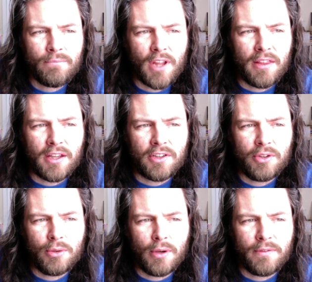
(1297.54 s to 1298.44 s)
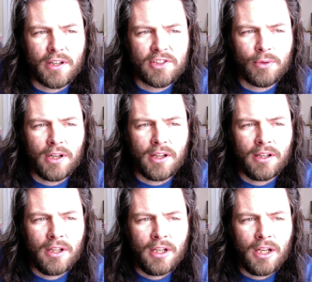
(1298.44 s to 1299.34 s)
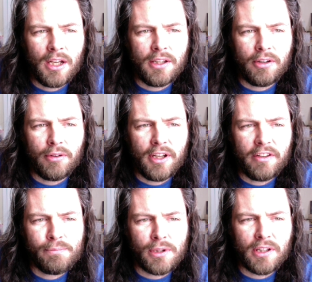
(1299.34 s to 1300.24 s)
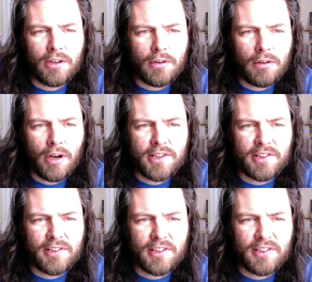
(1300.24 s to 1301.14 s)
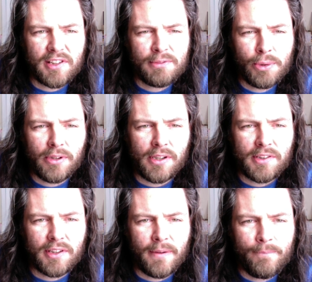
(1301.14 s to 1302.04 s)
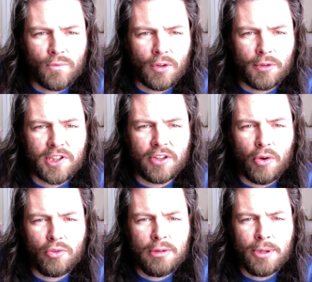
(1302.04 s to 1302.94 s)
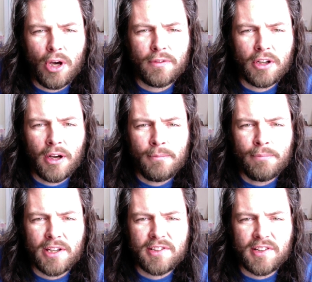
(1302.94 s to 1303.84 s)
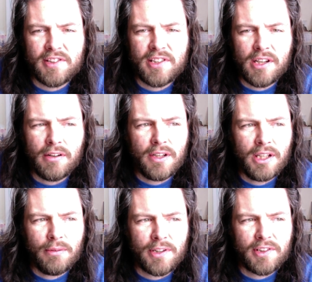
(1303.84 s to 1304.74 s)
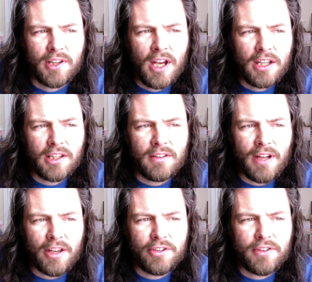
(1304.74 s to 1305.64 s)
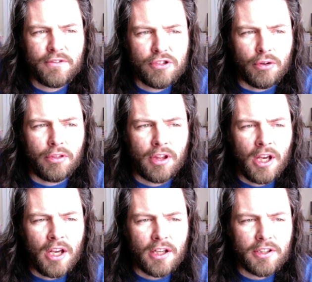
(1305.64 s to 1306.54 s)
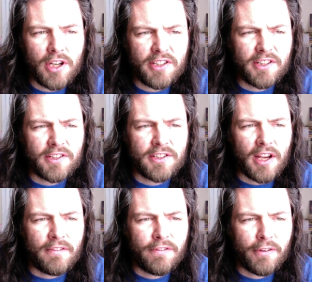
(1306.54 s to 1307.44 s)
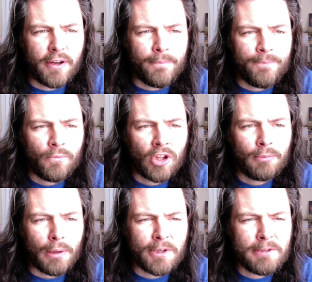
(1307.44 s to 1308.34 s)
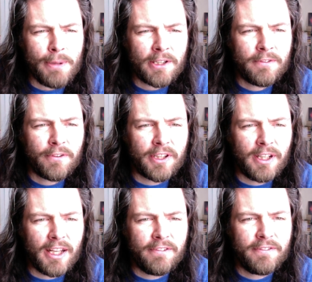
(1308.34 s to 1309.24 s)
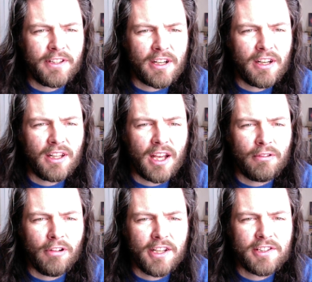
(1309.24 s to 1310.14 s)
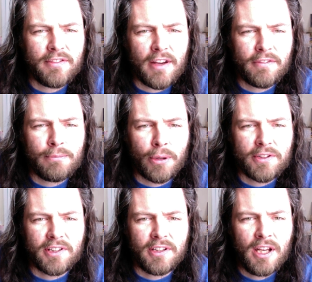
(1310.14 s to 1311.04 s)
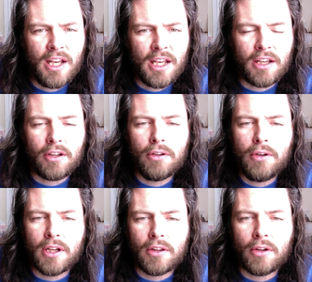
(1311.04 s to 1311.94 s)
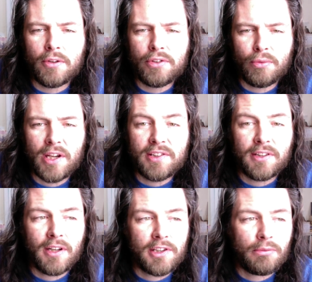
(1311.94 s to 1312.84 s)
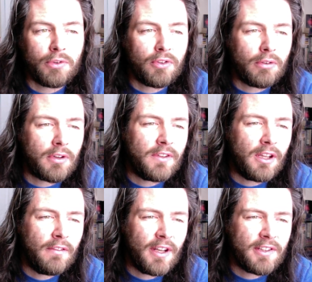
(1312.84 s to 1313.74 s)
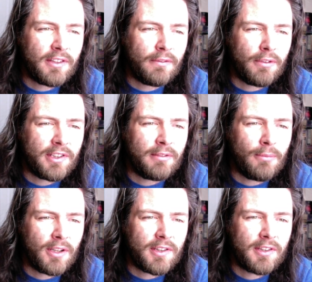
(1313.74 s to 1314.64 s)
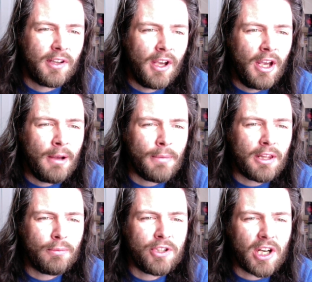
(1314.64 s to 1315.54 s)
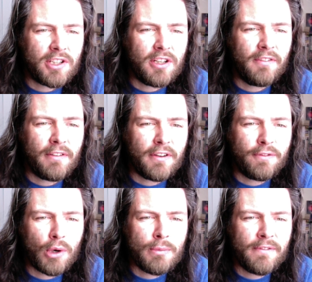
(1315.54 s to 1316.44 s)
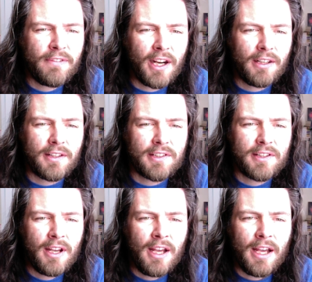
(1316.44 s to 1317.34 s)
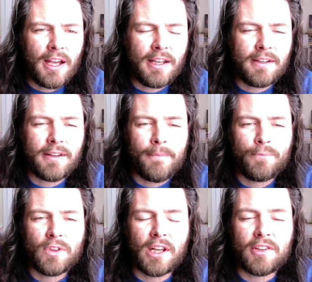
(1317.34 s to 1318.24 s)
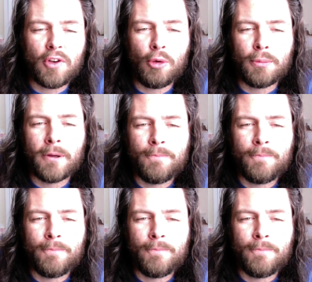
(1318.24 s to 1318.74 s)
I think, too, of Venezuela and the grave political crisis it is experiencing, which can only be overcome by sincere adherence to the values of truth, justice, and freedom, by respect for the life, dignity, and rights of every person, including those arrested as a result of the events of recent months, by the rejection of every form of violence, and, let us hope,